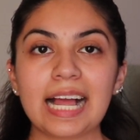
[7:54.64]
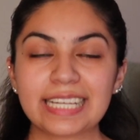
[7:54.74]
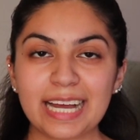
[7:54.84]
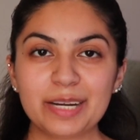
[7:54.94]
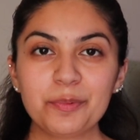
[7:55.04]
I
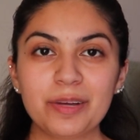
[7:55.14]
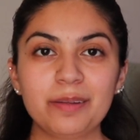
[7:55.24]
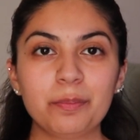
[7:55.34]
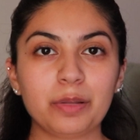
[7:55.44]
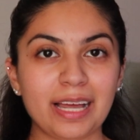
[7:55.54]
kind of went
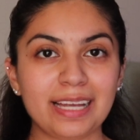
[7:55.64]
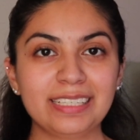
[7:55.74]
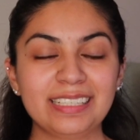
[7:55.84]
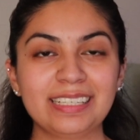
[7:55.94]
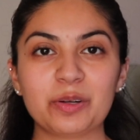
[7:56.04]
in blind
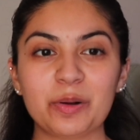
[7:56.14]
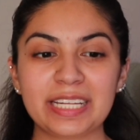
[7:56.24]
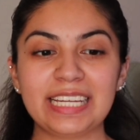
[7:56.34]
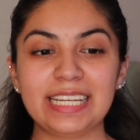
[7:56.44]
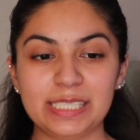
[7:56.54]

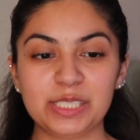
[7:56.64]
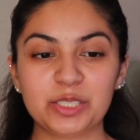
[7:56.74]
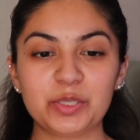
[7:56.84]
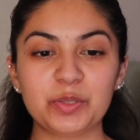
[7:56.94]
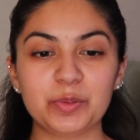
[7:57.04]
going
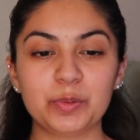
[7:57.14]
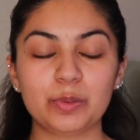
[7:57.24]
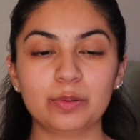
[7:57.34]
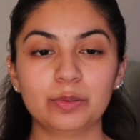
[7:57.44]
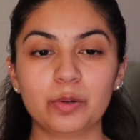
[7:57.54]

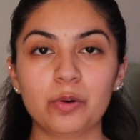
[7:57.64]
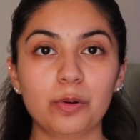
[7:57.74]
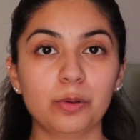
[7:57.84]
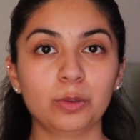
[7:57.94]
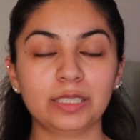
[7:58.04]
into the
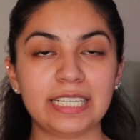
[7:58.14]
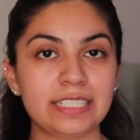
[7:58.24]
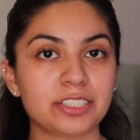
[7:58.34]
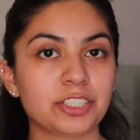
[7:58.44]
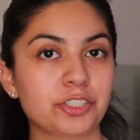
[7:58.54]
whole
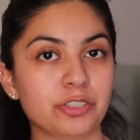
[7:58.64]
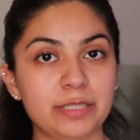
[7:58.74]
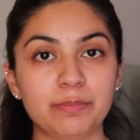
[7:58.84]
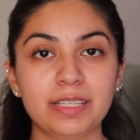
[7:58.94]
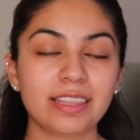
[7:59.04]
laser
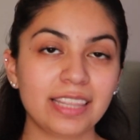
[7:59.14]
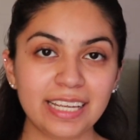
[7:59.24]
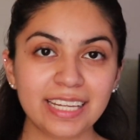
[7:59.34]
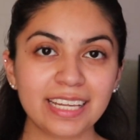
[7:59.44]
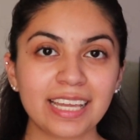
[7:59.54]
treatment
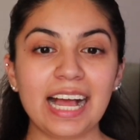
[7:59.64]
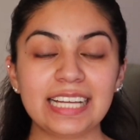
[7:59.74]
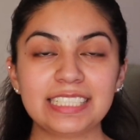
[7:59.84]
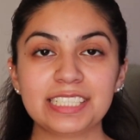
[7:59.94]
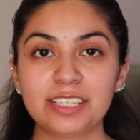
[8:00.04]
thing.
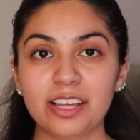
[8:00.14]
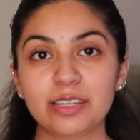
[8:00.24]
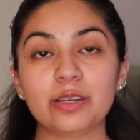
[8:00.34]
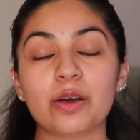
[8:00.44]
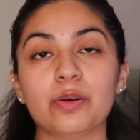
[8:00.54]
I did
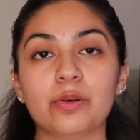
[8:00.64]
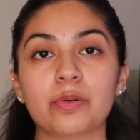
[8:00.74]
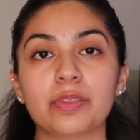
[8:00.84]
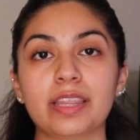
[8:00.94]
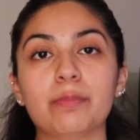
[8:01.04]
not
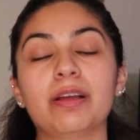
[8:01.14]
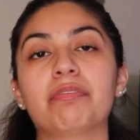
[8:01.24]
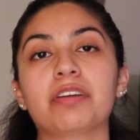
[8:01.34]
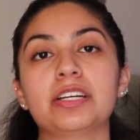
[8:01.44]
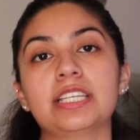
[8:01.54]
know that my first